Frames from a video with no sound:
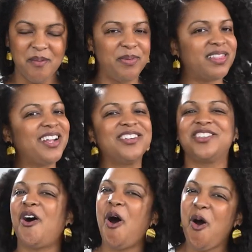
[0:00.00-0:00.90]
but there's
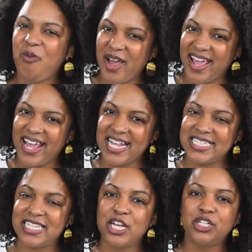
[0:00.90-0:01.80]
always
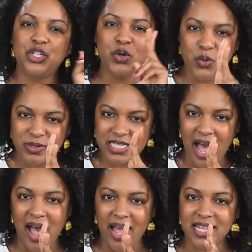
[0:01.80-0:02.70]
two
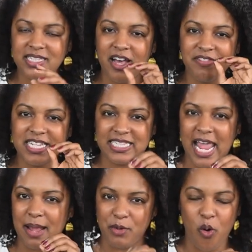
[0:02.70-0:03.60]
sides of the
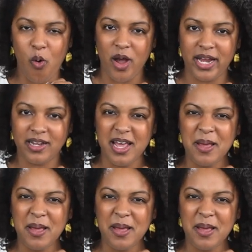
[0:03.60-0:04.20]
same coin,